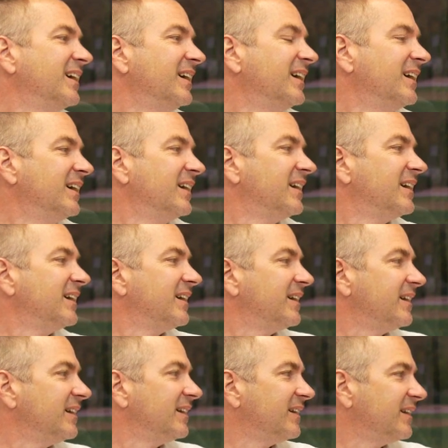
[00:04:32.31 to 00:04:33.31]

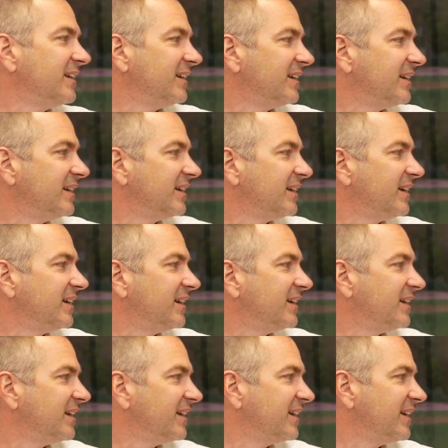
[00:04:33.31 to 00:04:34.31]

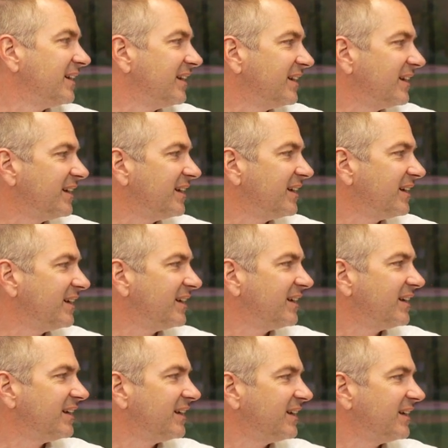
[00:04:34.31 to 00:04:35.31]

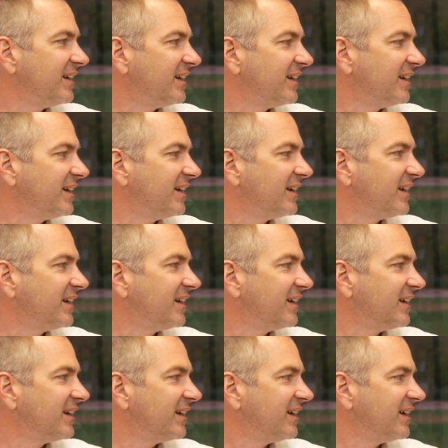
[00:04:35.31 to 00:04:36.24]
No words are spoken by the person on screen.